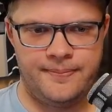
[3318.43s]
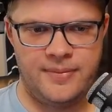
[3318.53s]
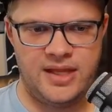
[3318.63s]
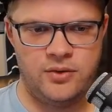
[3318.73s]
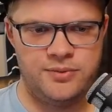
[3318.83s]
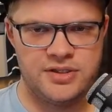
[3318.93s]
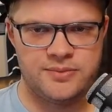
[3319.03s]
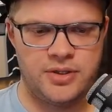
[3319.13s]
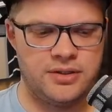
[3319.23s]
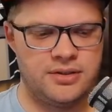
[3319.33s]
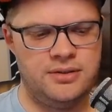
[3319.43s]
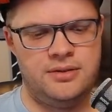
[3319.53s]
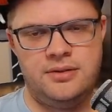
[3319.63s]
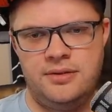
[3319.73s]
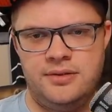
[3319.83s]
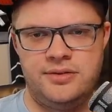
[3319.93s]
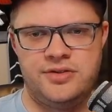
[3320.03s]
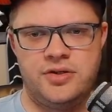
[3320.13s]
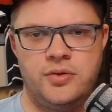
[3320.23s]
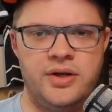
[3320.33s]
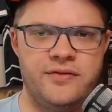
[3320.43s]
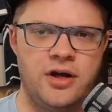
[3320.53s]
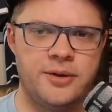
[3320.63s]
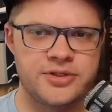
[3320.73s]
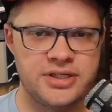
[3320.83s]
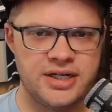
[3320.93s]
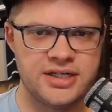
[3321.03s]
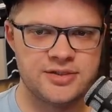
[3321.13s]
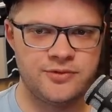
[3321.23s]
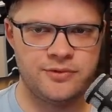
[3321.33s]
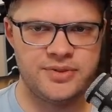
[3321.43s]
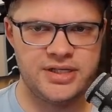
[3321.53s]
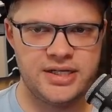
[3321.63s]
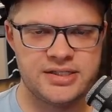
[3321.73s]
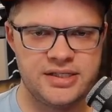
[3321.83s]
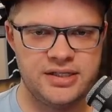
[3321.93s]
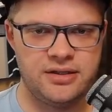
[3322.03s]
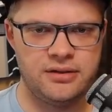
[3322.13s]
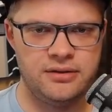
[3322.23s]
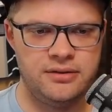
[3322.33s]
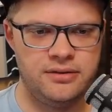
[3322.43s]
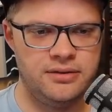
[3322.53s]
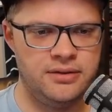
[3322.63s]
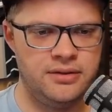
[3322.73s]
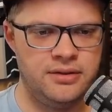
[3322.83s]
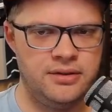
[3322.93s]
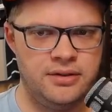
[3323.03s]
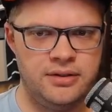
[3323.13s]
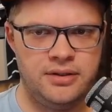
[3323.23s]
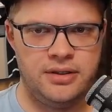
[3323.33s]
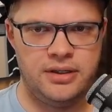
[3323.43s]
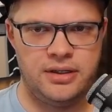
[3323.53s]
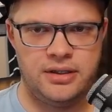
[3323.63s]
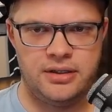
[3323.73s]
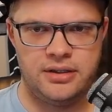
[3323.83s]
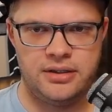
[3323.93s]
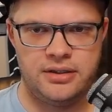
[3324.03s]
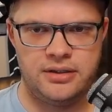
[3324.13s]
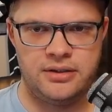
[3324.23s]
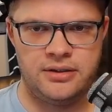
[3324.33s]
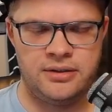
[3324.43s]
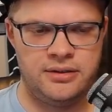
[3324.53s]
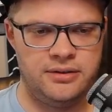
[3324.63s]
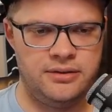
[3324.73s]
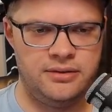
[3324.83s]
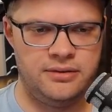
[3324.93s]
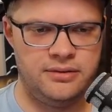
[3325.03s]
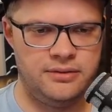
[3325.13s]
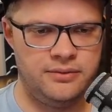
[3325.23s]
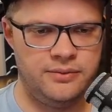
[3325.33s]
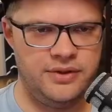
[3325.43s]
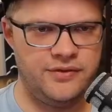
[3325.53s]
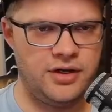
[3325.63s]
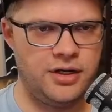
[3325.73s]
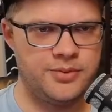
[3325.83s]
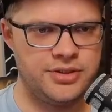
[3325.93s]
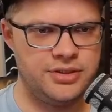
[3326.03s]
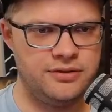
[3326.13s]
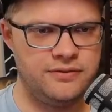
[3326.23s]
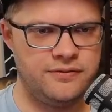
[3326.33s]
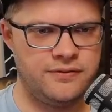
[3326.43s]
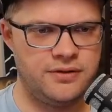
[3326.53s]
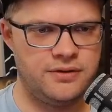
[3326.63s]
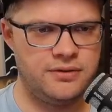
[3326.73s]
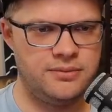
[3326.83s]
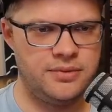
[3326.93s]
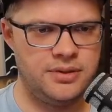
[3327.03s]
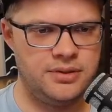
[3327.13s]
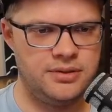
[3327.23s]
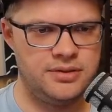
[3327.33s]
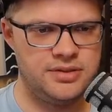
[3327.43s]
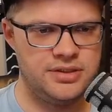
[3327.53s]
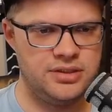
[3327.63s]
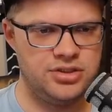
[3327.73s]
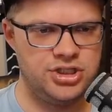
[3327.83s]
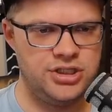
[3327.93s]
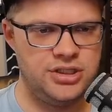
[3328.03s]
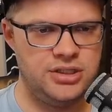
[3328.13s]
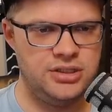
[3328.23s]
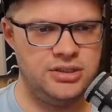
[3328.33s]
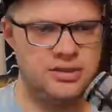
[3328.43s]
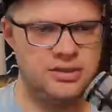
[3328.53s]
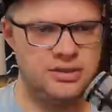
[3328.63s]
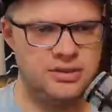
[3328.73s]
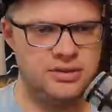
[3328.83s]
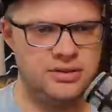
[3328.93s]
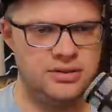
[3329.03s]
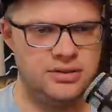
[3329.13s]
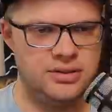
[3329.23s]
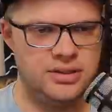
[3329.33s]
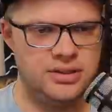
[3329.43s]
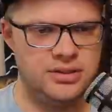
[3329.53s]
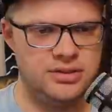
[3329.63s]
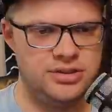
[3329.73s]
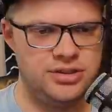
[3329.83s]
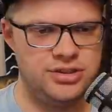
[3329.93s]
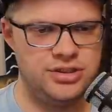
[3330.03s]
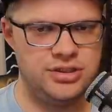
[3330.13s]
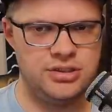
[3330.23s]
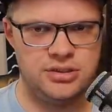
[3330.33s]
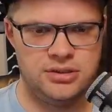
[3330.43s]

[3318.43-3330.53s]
That would be smart. So we have an option to take someone from Dig still. We have an option from CLG, Dig, GG.